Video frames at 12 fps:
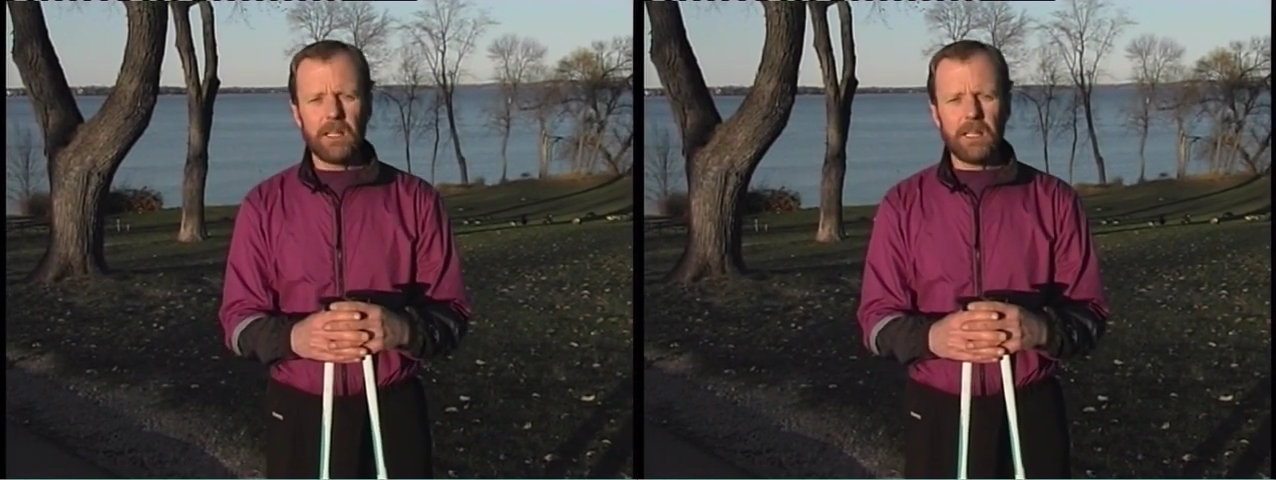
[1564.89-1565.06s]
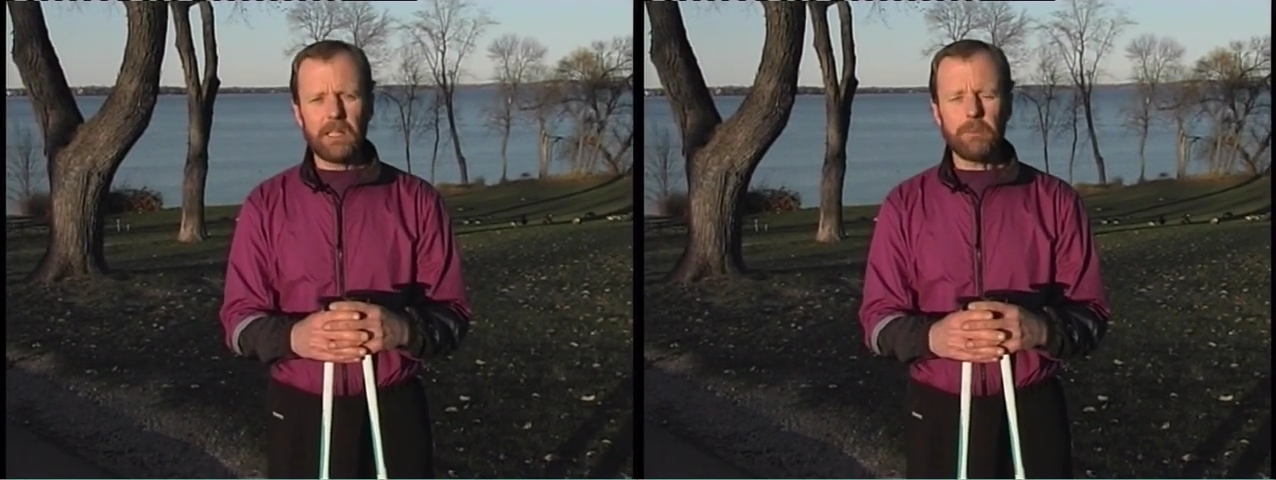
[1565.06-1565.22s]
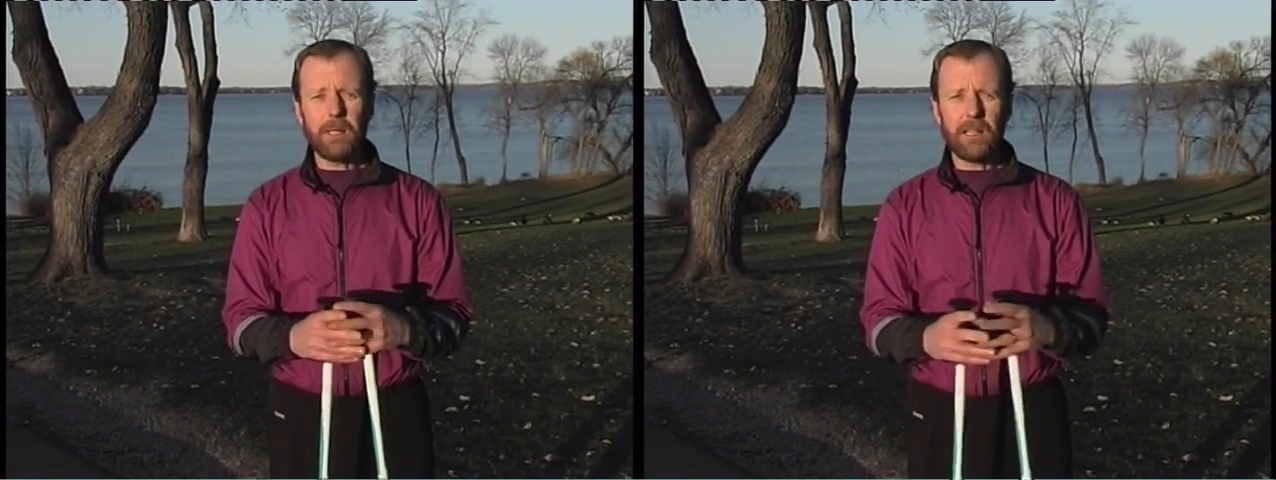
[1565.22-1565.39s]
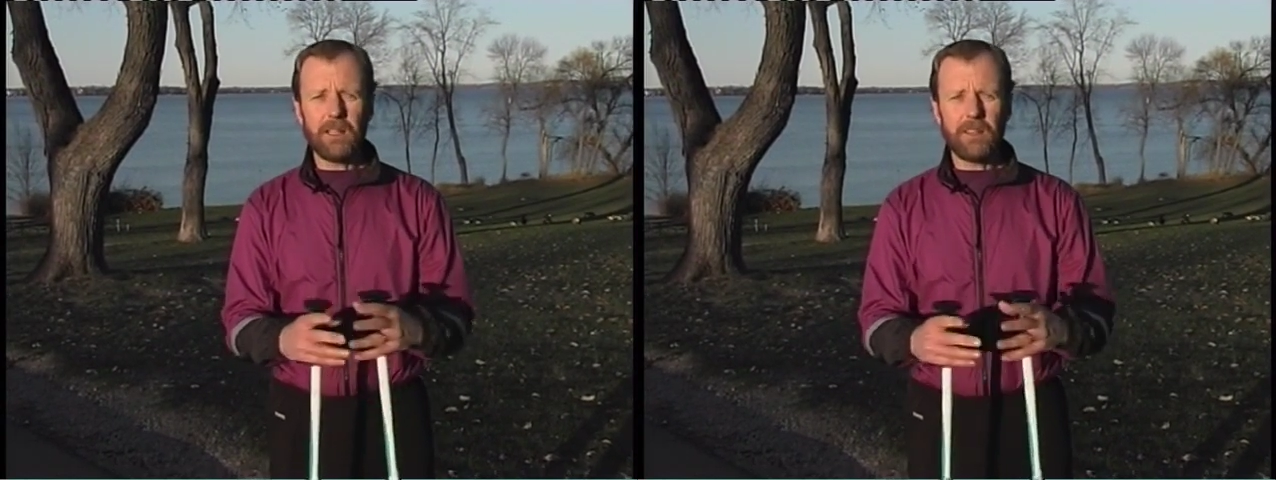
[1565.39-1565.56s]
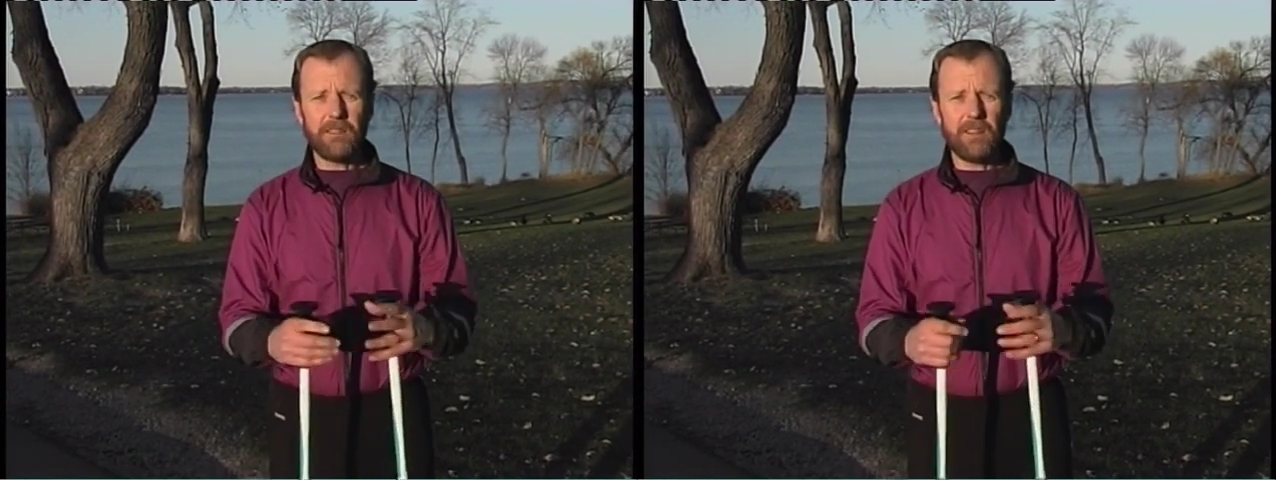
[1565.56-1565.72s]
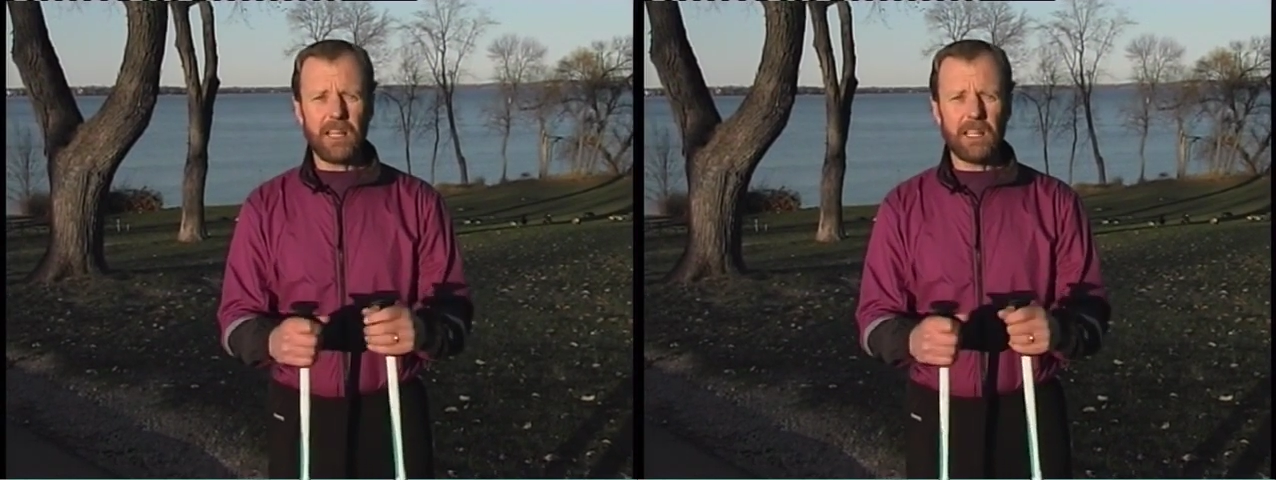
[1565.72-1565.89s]
In the middle of
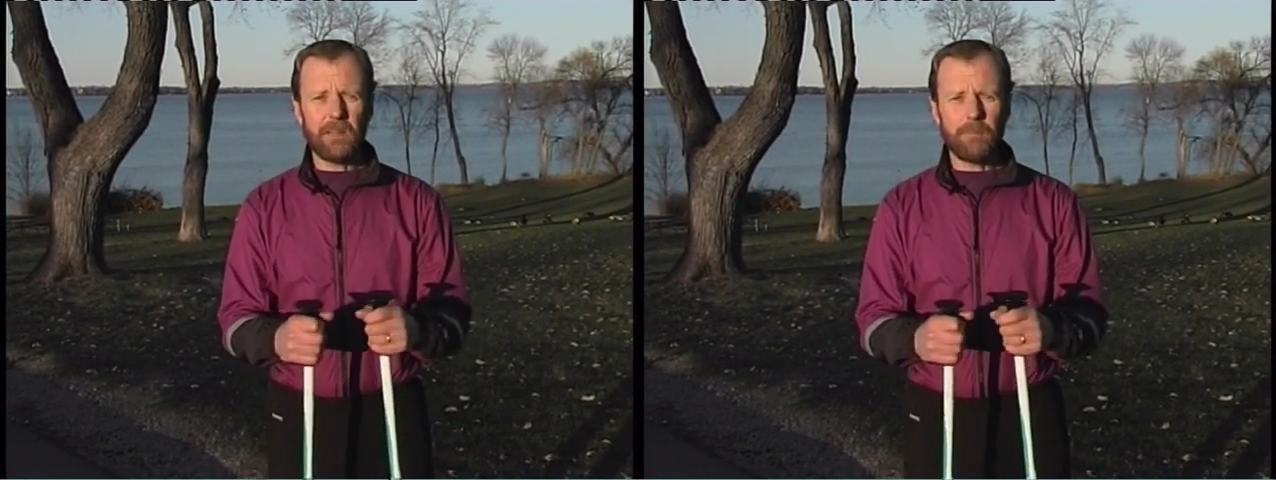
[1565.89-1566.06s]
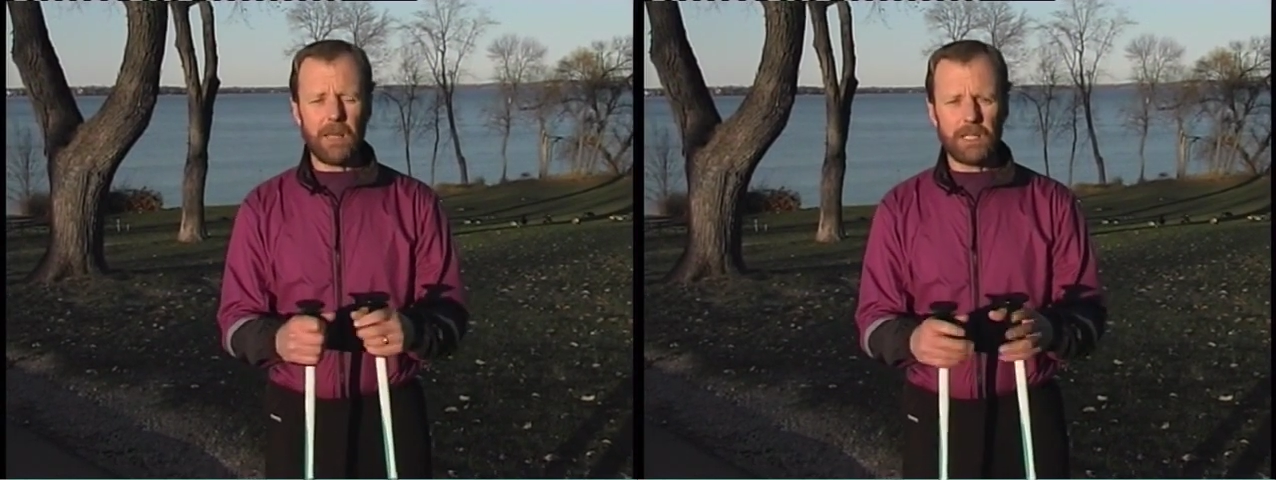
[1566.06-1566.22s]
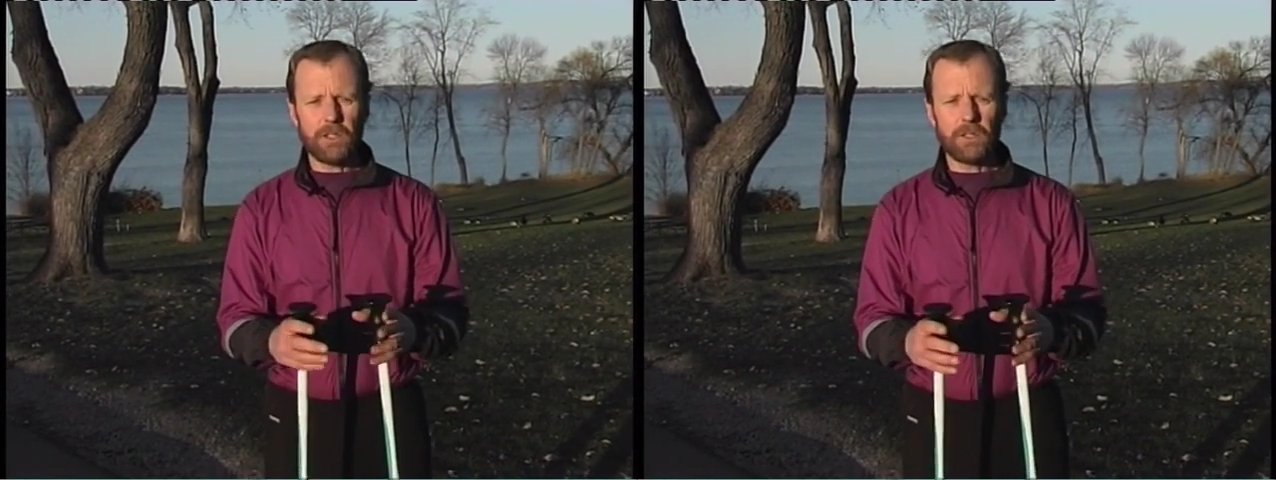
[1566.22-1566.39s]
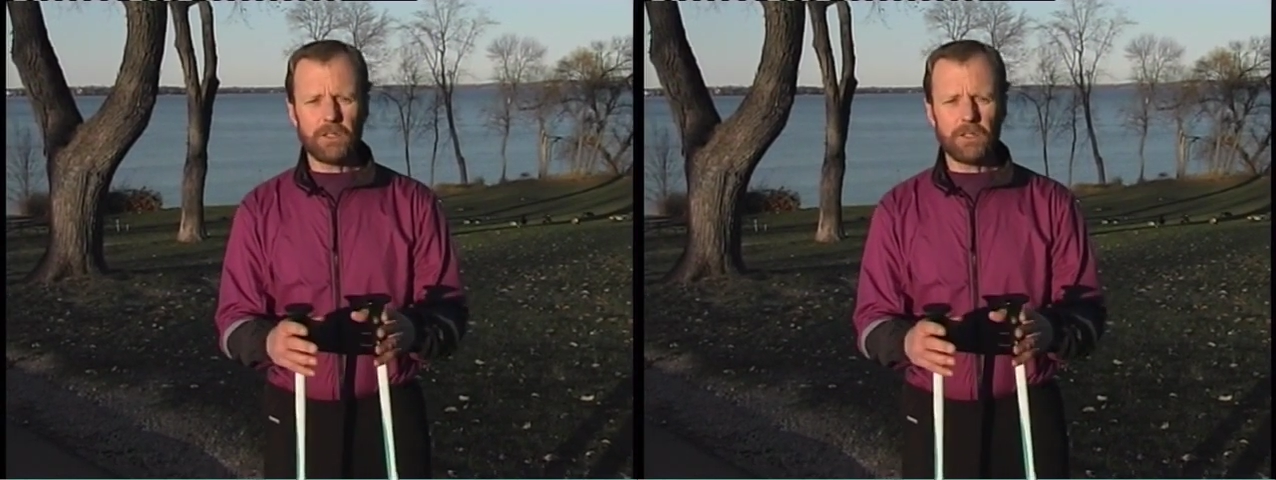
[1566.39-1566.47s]
the manual,